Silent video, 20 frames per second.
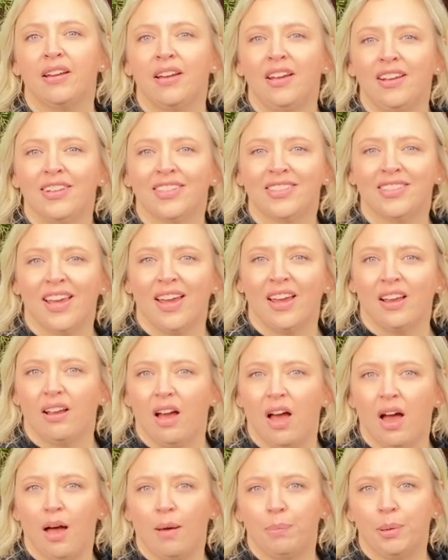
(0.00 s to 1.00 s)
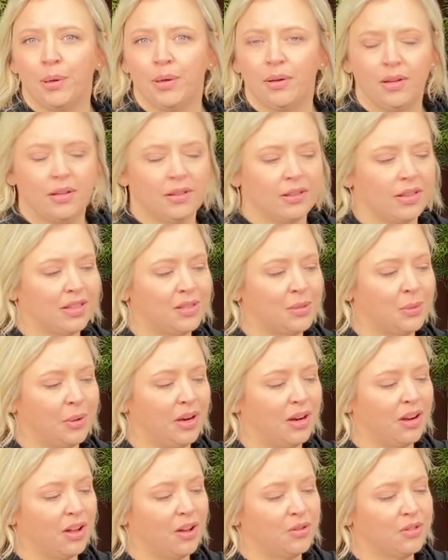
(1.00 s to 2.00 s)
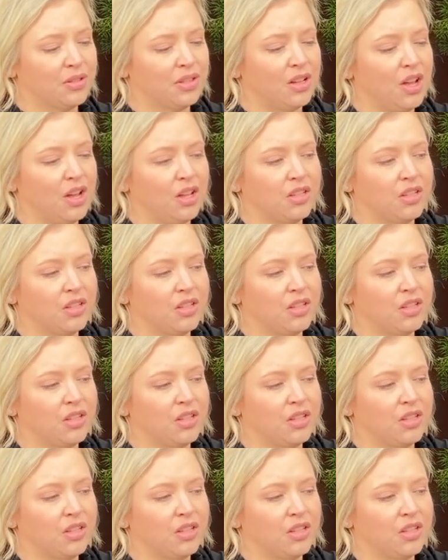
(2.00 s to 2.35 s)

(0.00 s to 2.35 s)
to say, up, that's where it goes.